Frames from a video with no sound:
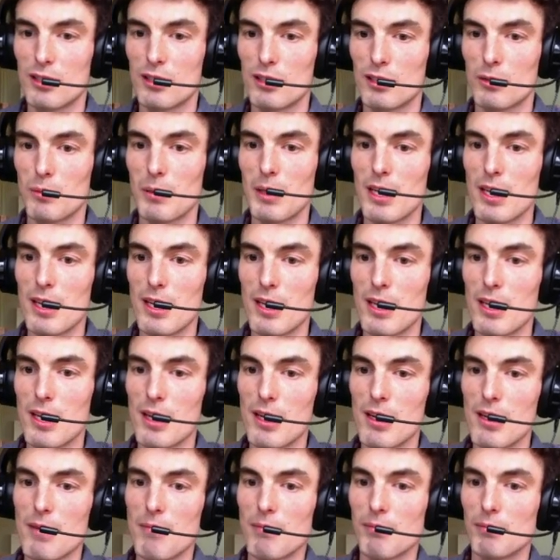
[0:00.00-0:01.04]

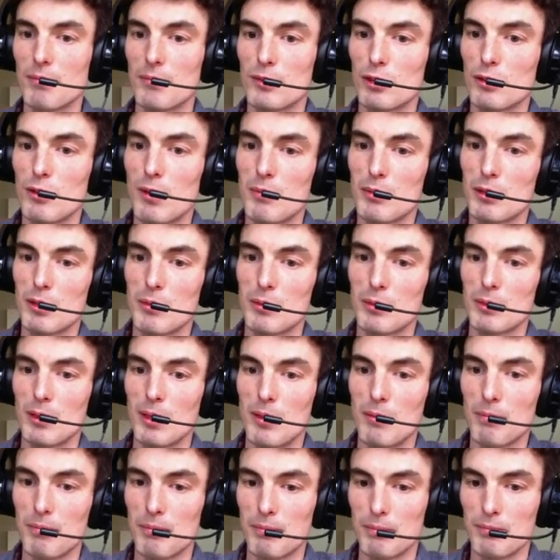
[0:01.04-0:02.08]
Swim! Swim, swim,
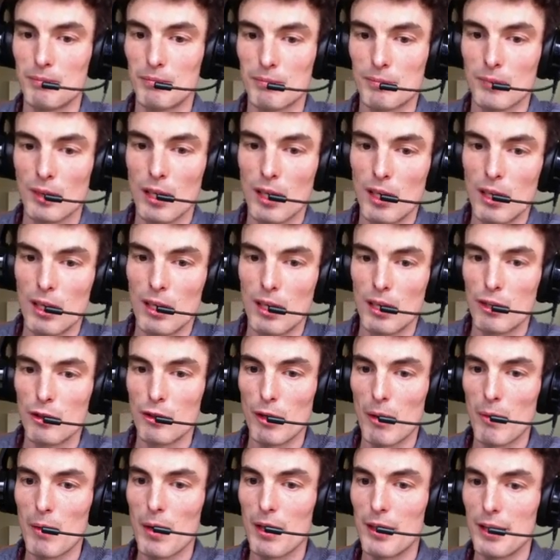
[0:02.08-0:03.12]
swim. Do
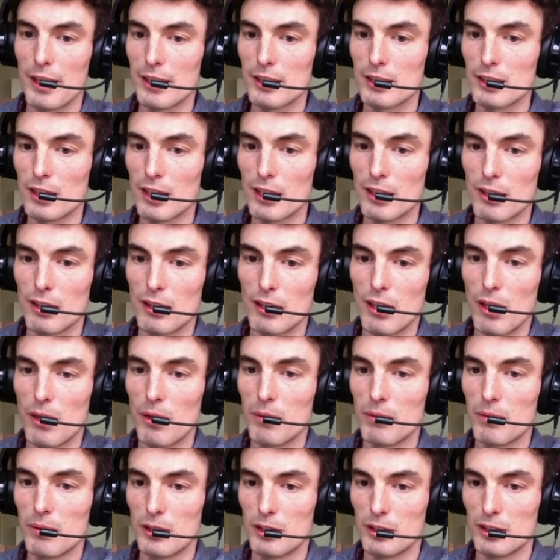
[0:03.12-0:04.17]
I want this thing or no?
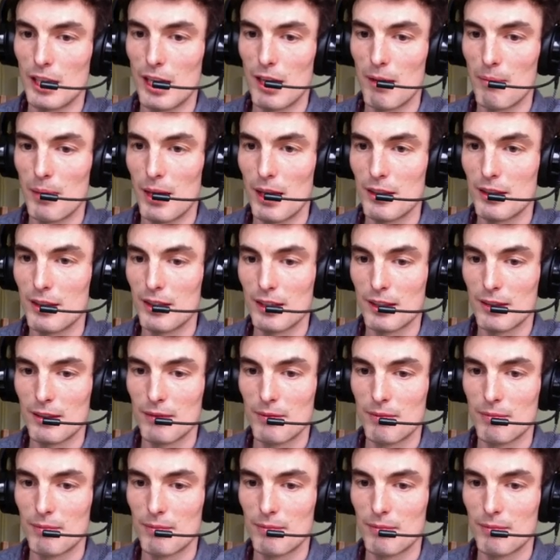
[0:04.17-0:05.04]
Or is that a bad thing?